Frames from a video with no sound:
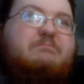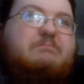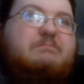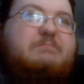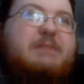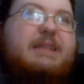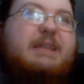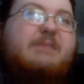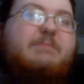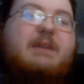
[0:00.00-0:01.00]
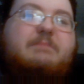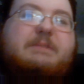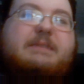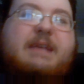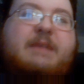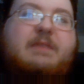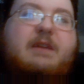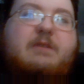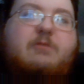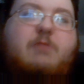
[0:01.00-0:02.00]
be a little bit upset there
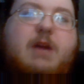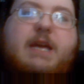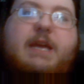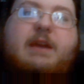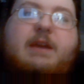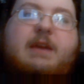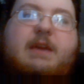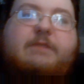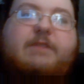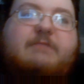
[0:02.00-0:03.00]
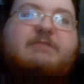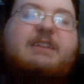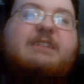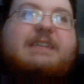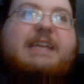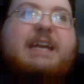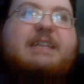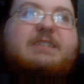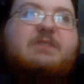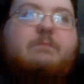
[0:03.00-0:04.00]
in a way if you have Ziggler cash
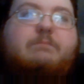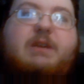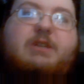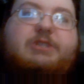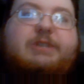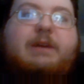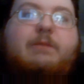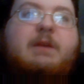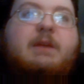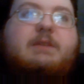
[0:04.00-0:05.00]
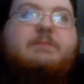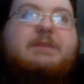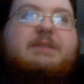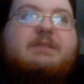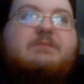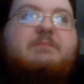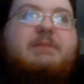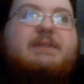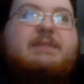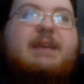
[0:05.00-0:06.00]
in on Big Show. Just because this would be the
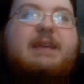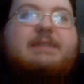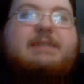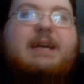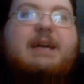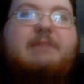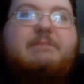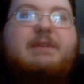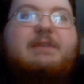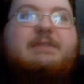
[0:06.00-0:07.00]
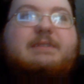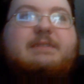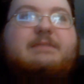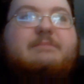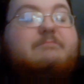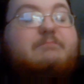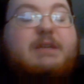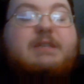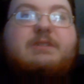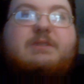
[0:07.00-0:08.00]
second time Big
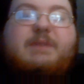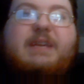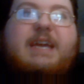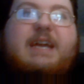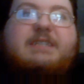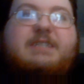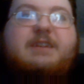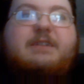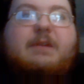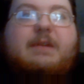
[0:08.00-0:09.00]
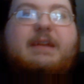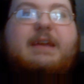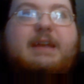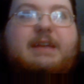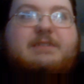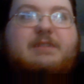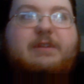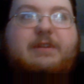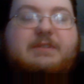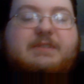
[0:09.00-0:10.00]
Show's been cashed in on and he's lost.